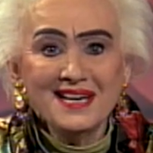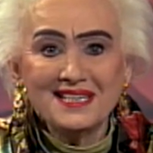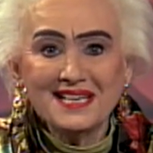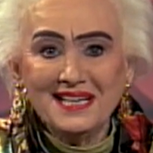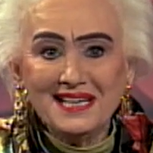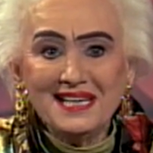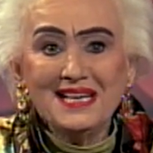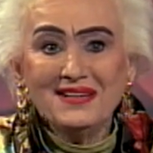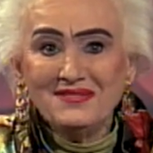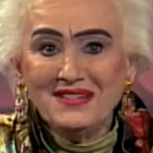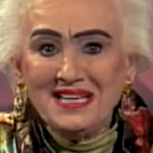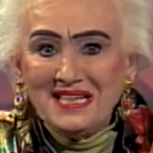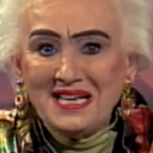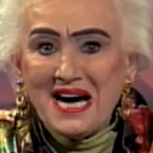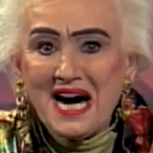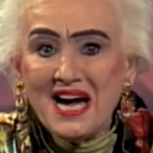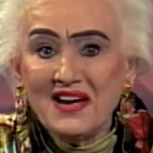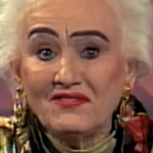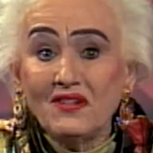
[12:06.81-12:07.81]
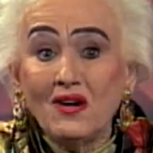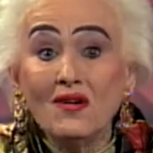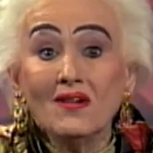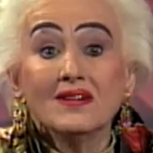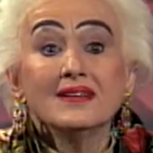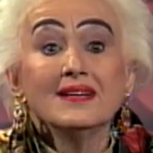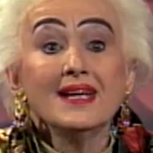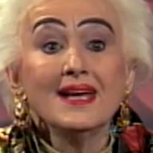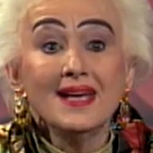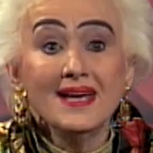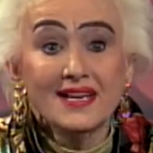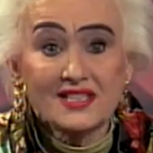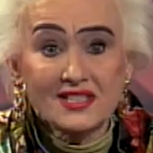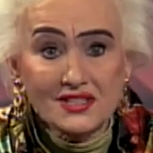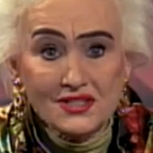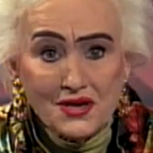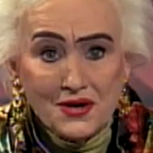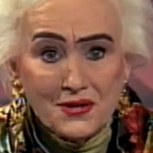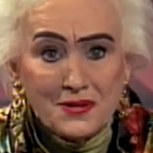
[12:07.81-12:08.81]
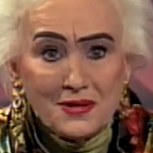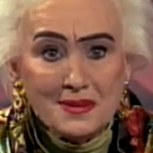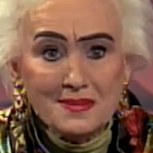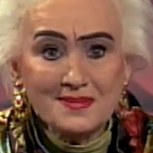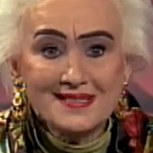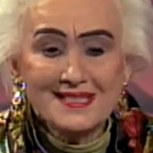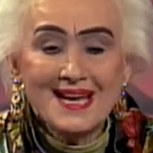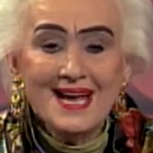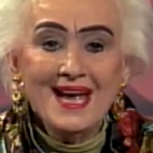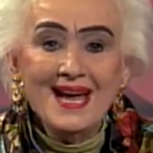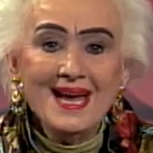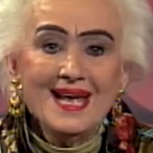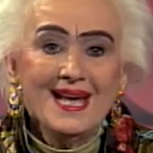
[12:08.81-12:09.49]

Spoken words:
to living life on its terms.